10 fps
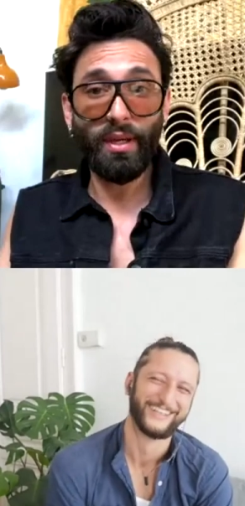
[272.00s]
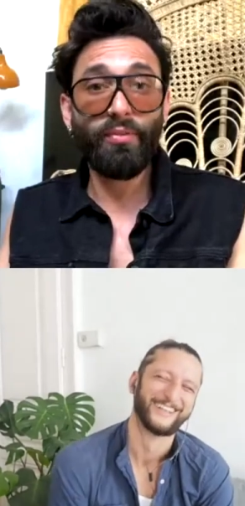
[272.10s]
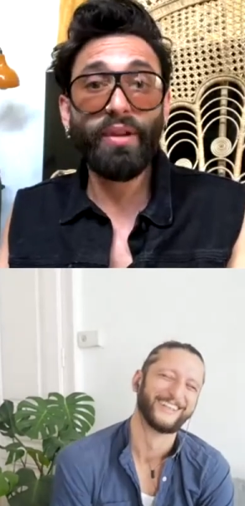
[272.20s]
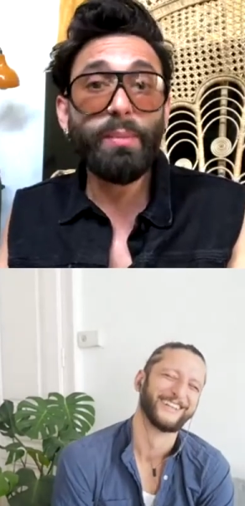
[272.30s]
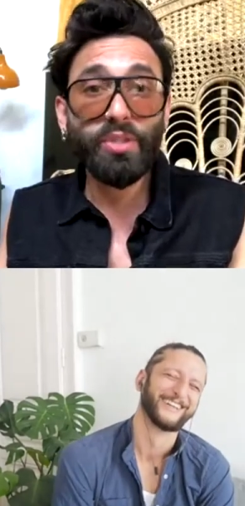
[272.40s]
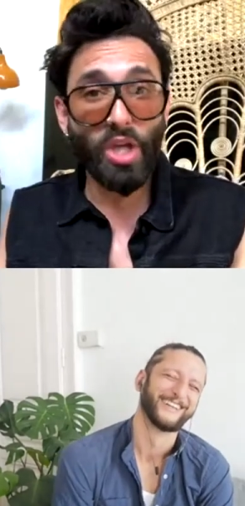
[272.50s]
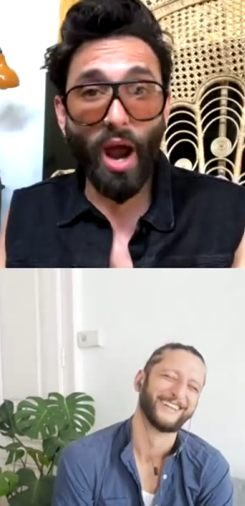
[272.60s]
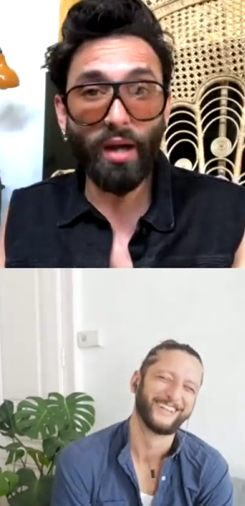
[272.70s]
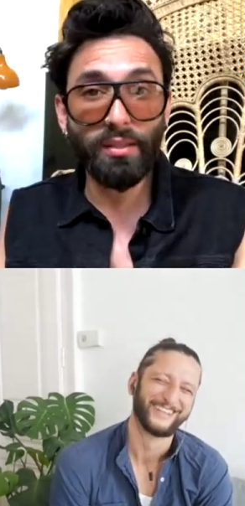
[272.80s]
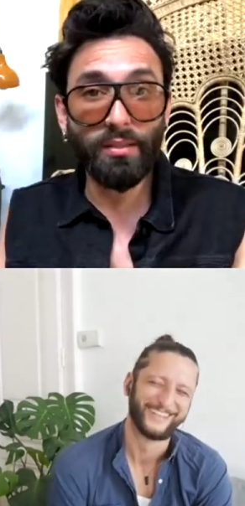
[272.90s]
Speaker 1: a flip
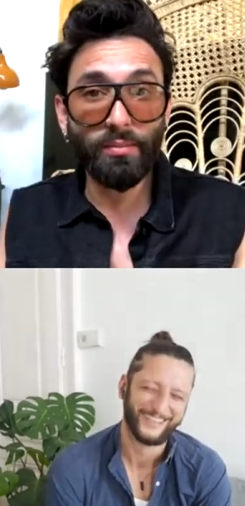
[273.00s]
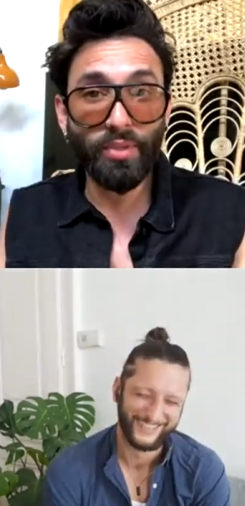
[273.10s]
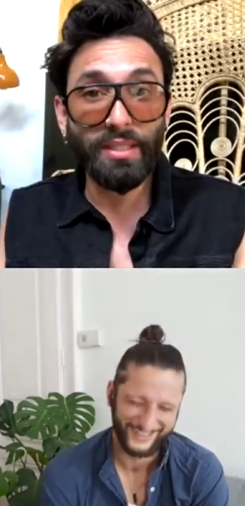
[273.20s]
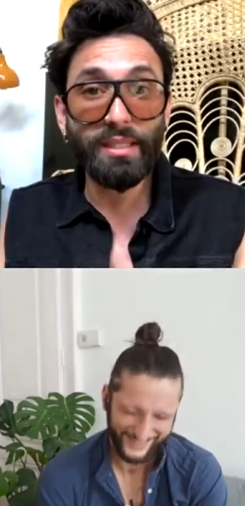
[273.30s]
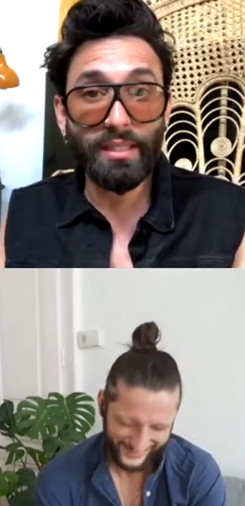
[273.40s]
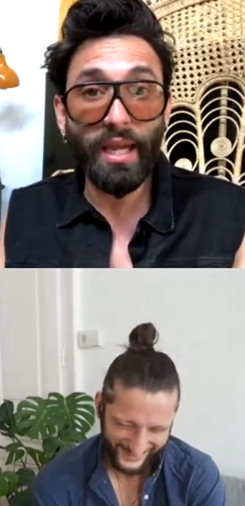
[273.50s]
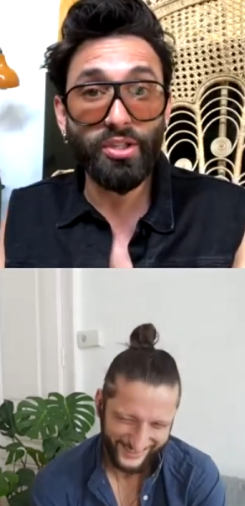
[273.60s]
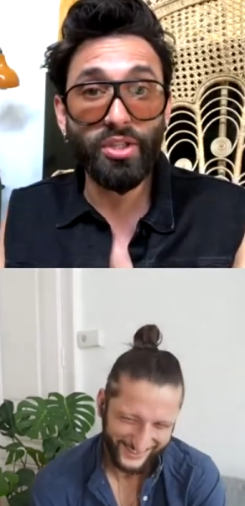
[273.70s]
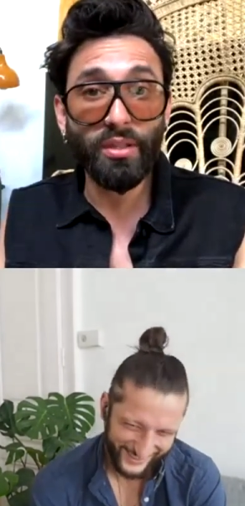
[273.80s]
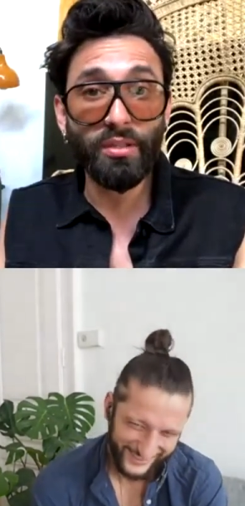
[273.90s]
chart
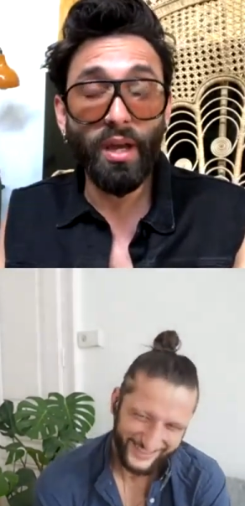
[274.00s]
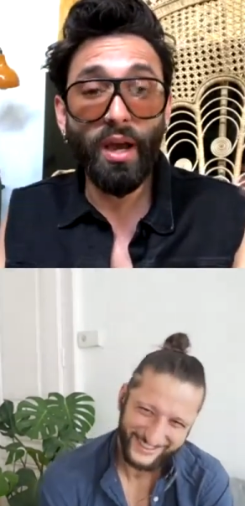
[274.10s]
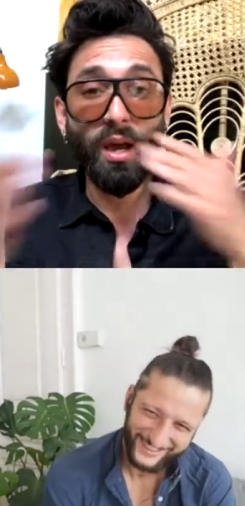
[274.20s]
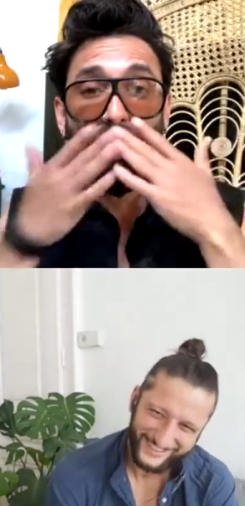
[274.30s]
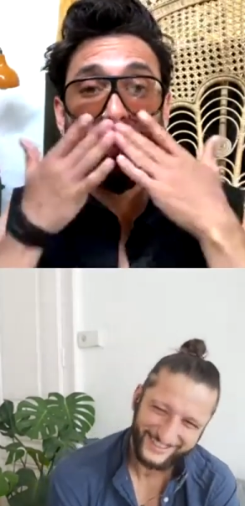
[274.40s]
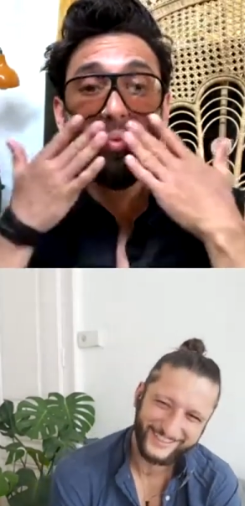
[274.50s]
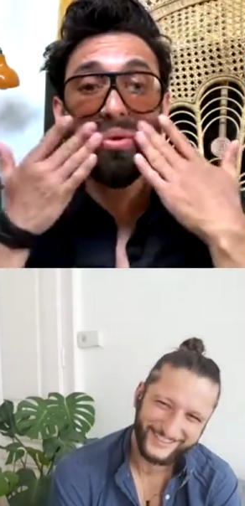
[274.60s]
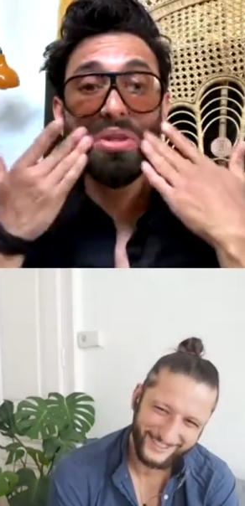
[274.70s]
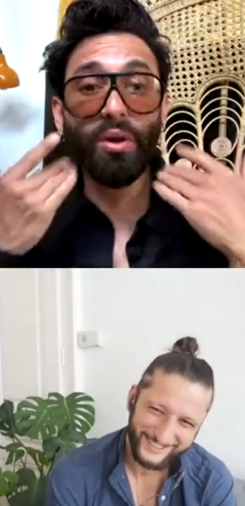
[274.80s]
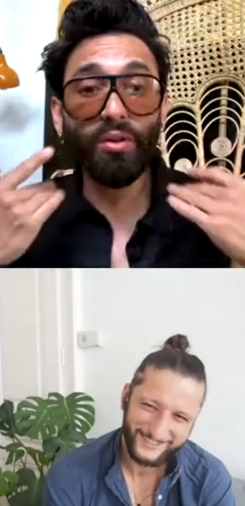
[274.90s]
presentation
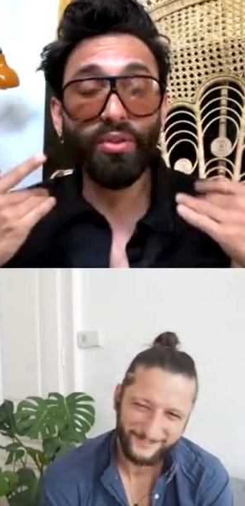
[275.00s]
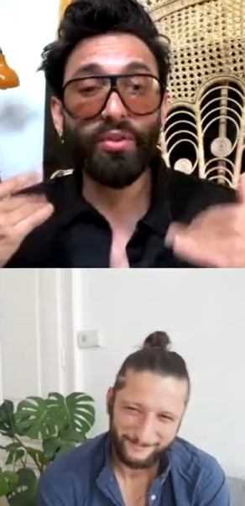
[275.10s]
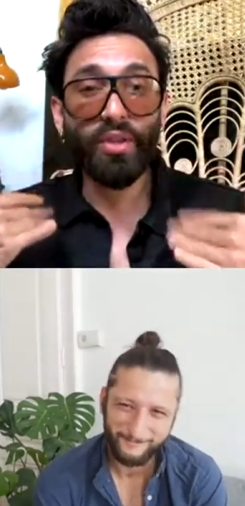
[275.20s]
with all of the